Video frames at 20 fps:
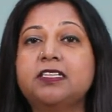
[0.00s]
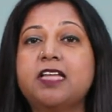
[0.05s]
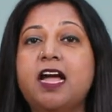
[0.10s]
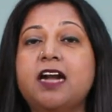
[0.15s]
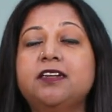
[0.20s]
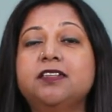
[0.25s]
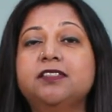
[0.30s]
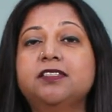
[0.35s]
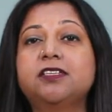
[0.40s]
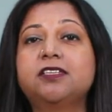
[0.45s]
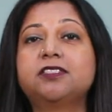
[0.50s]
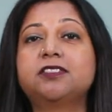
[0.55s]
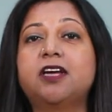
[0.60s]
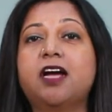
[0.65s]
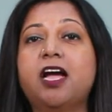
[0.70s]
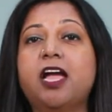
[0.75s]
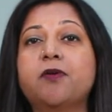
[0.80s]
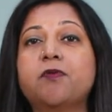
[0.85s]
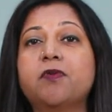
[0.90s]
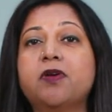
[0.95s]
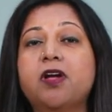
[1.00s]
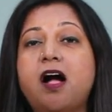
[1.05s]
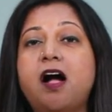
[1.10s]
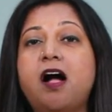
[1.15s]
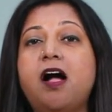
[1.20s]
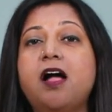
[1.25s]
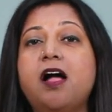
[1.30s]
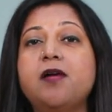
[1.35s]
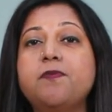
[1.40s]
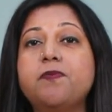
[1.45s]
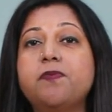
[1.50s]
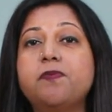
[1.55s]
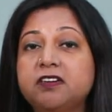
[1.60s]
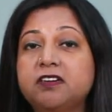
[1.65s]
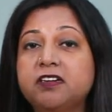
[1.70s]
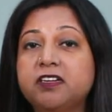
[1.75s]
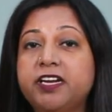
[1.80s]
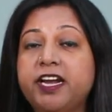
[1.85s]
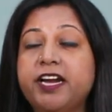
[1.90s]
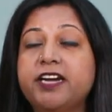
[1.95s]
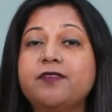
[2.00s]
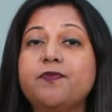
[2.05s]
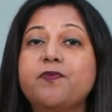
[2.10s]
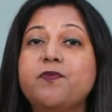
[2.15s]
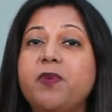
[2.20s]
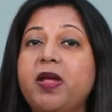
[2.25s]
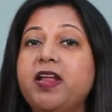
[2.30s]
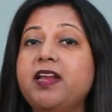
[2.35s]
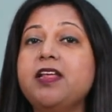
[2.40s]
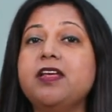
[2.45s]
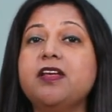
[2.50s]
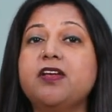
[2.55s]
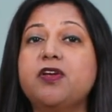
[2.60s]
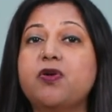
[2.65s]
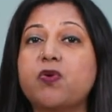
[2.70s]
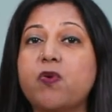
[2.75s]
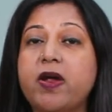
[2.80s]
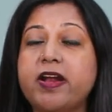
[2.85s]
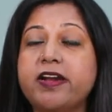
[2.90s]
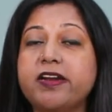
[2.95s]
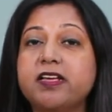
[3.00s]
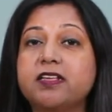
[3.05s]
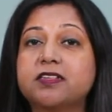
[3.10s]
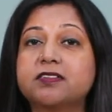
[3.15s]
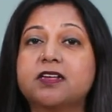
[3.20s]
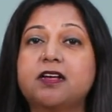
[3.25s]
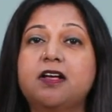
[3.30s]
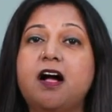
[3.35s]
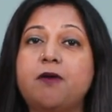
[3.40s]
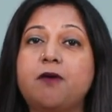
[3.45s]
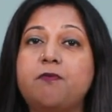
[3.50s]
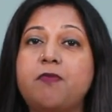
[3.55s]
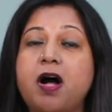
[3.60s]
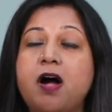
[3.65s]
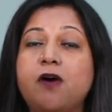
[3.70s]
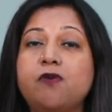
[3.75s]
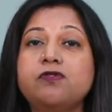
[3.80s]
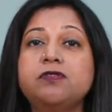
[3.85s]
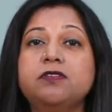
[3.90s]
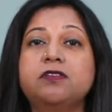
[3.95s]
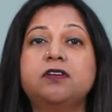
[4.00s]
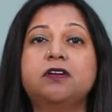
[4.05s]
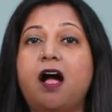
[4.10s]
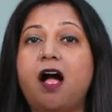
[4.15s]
that is the time I get many queries about